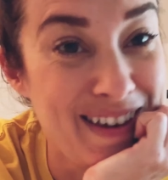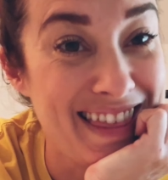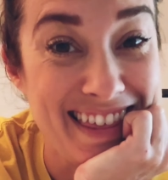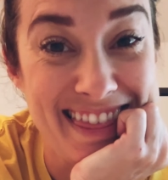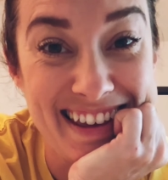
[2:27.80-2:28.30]
be
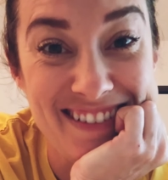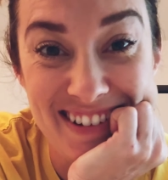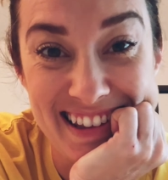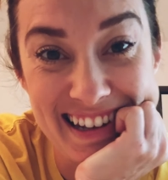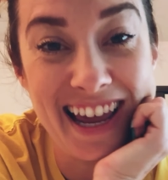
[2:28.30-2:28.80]
the theme
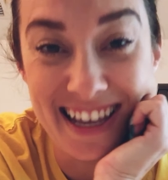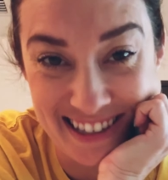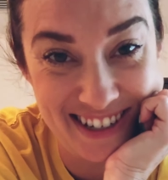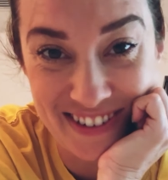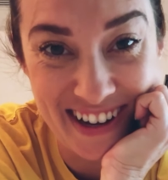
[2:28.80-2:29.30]
of the day
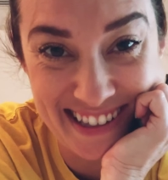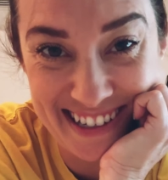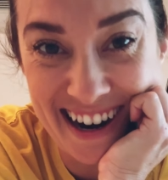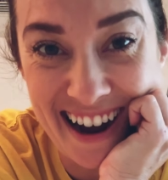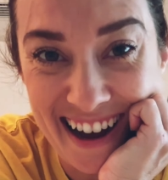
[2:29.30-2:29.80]
is
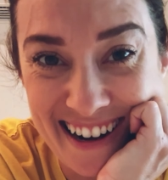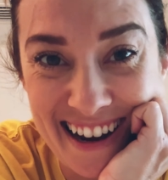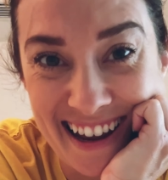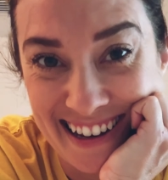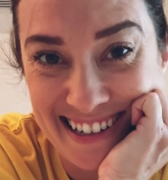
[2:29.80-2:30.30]
trust
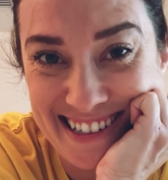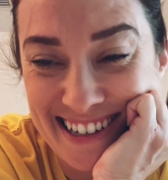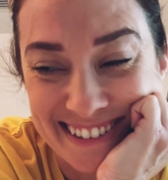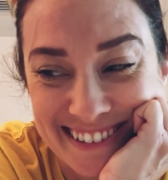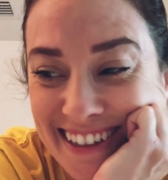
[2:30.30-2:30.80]
God and
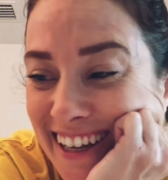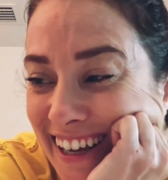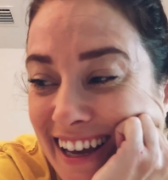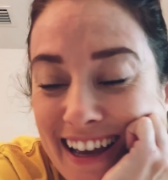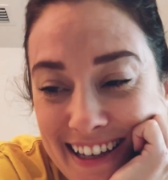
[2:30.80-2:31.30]
chill.
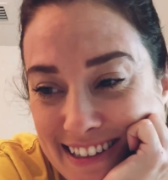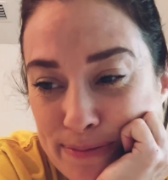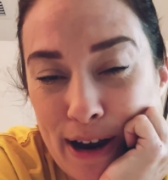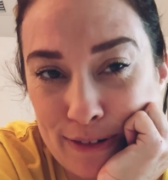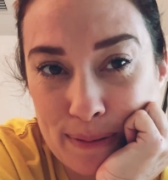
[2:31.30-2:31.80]
It's
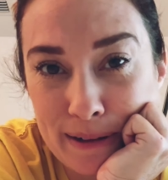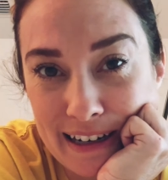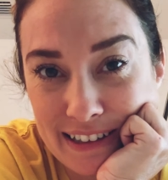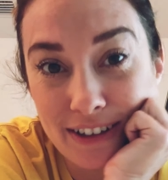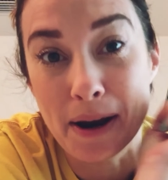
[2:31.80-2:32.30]
my
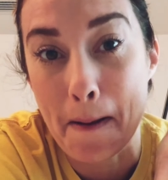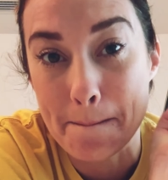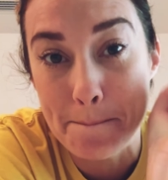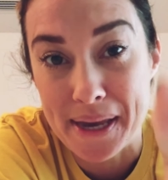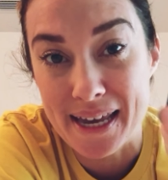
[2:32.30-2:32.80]
reminder
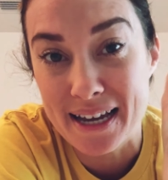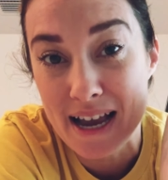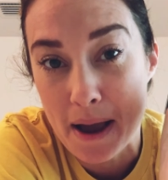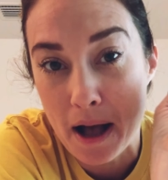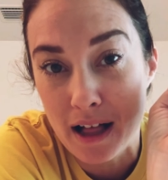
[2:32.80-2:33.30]
in
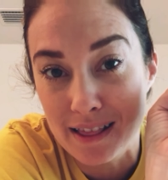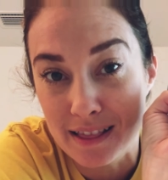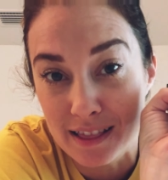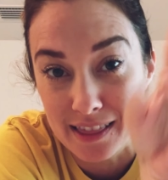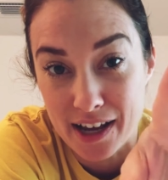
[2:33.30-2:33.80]
big
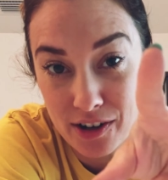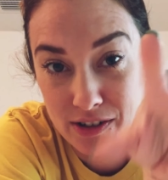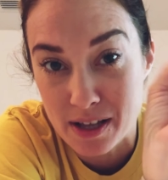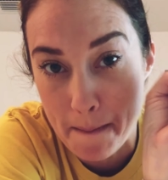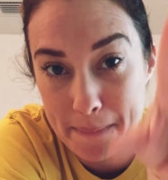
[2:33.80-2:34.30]

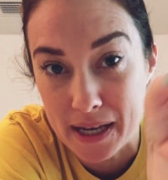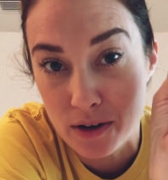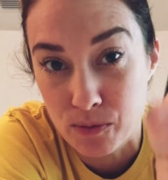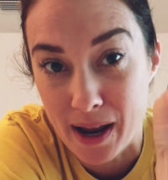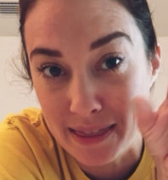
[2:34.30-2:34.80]
letters,
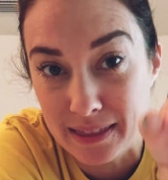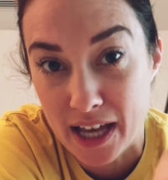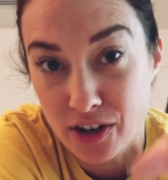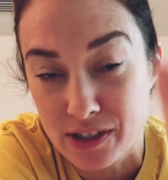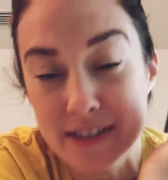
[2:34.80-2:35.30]
big red
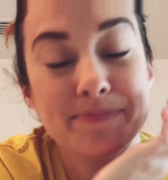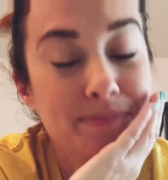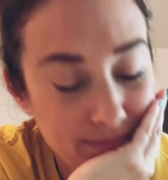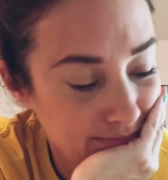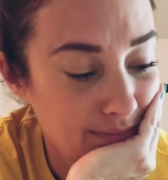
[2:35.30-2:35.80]
letters.
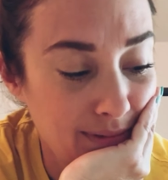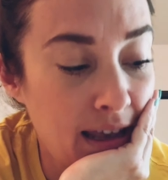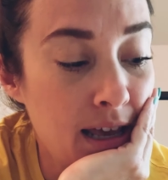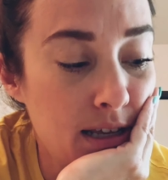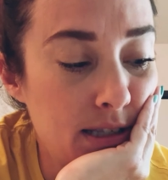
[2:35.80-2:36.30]

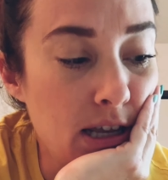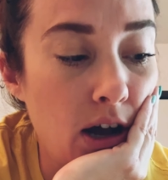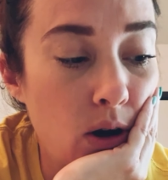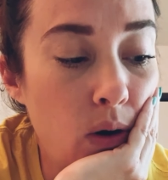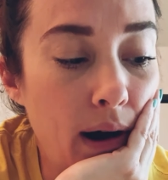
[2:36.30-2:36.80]

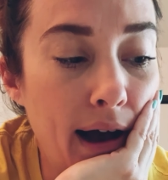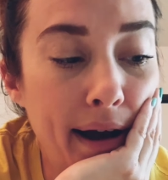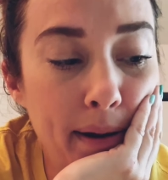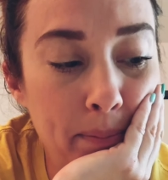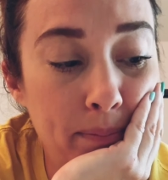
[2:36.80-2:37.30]
So
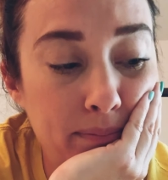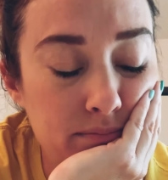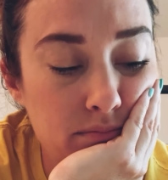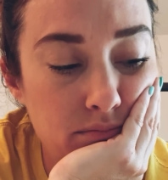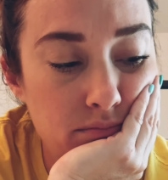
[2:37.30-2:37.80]
um,
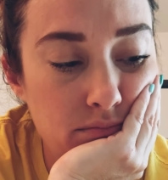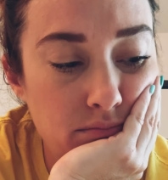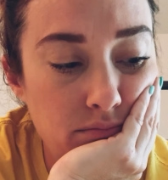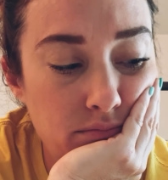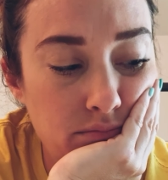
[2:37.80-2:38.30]

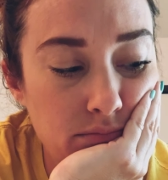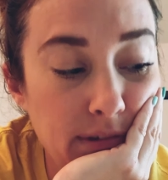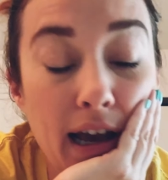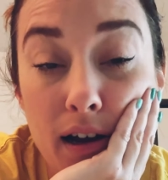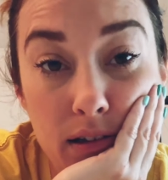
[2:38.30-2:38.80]

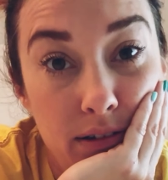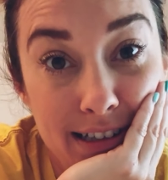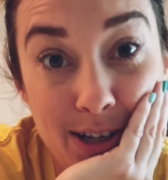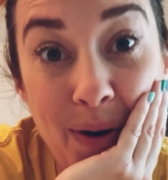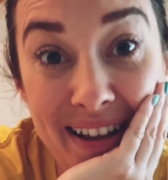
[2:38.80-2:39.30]
yeah,
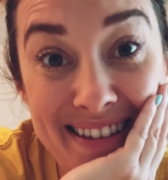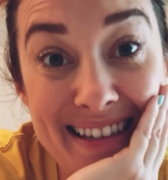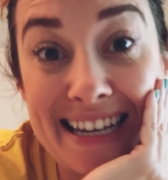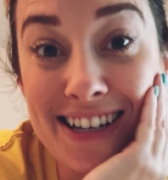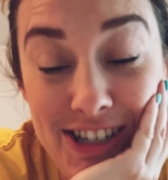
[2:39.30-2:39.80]
let's go head to
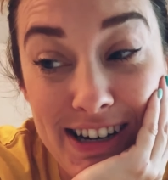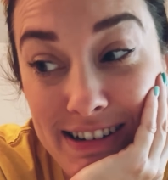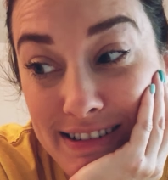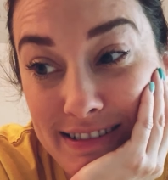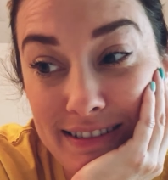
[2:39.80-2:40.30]
the
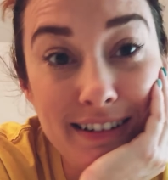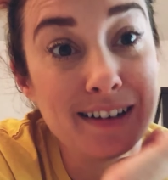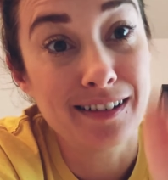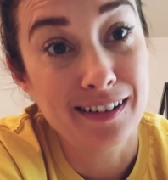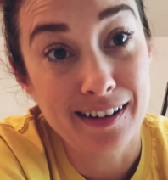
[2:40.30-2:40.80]
kitchen
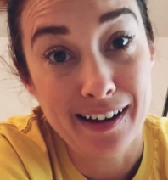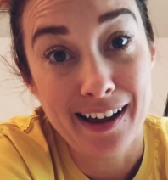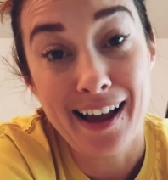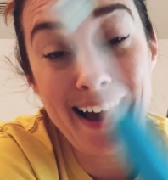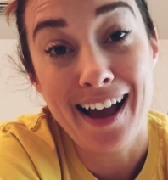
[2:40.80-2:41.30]

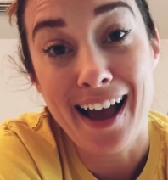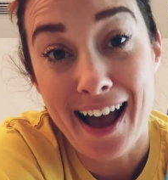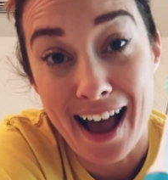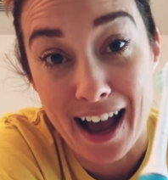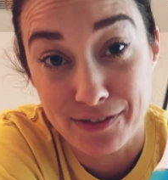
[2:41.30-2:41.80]

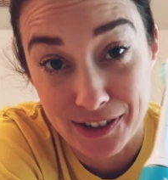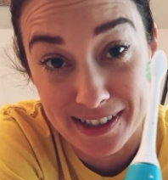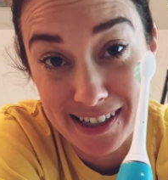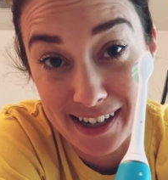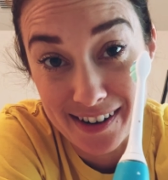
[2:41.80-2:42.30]
after I
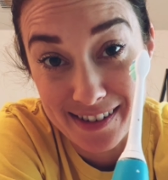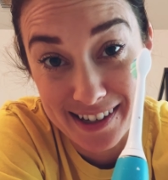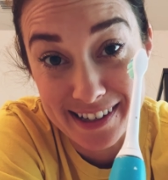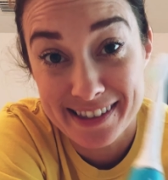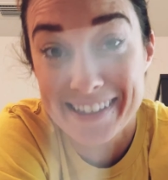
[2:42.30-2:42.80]
take care of
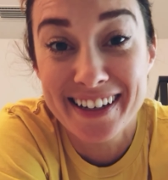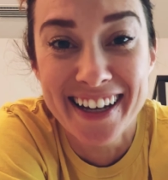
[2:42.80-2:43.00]
this